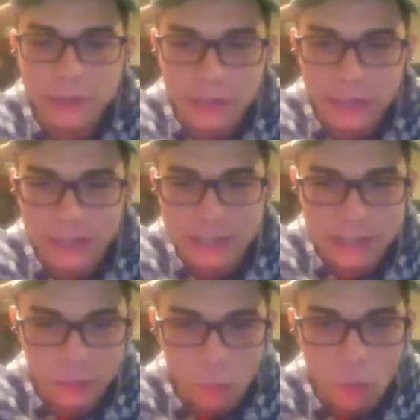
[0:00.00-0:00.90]
just to
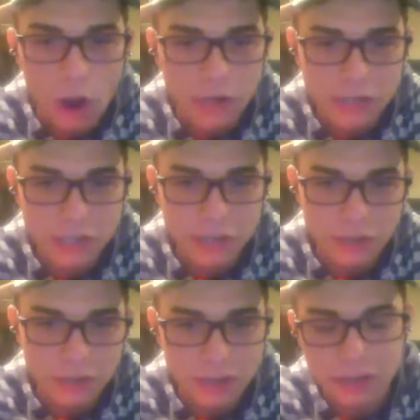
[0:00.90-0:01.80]
watch,
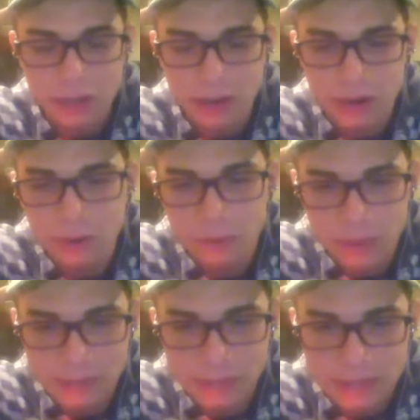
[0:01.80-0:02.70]
you know,
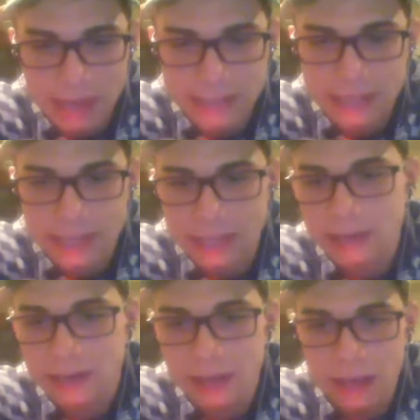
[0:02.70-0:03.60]
this 18
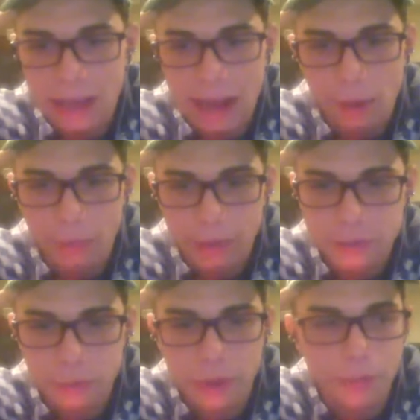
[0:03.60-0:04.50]
and how they
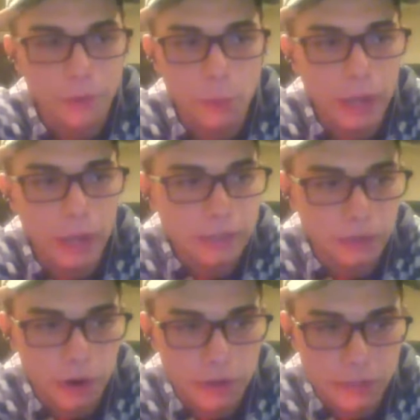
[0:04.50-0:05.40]
spread their wings
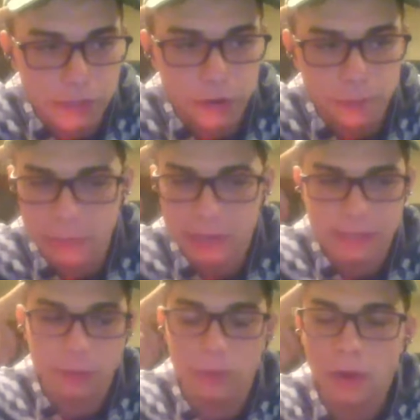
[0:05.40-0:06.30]
across Europe, because they
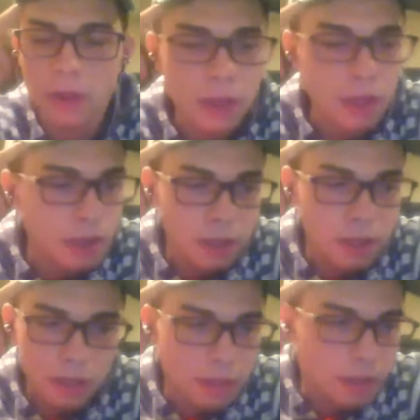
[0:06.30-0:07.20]
will.
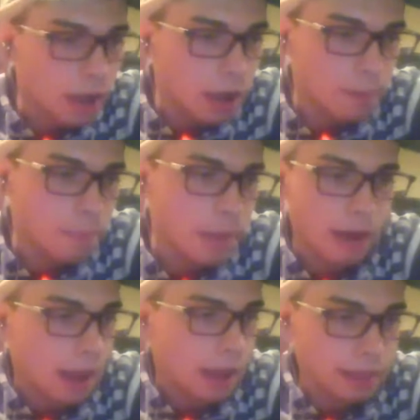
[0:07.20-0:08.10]
Oh man,
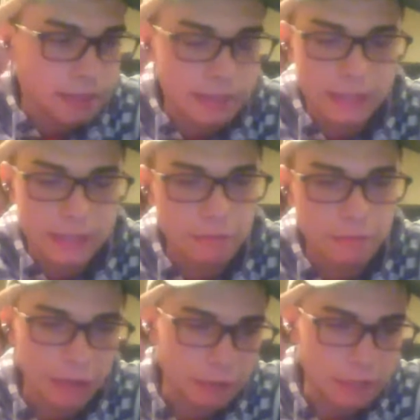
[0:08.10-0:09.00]
it's definitely going
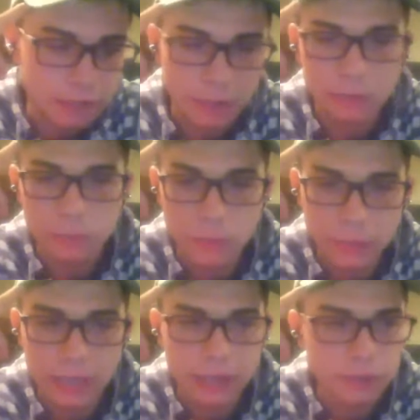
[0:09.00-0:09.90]
to be something really
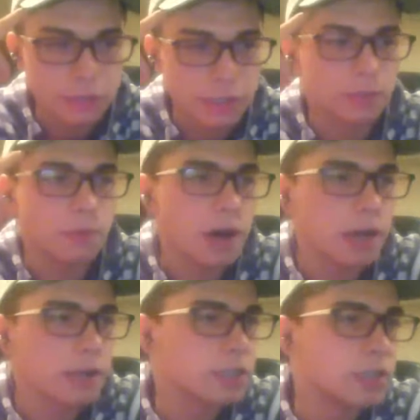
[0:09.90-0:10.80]
interesting to watch.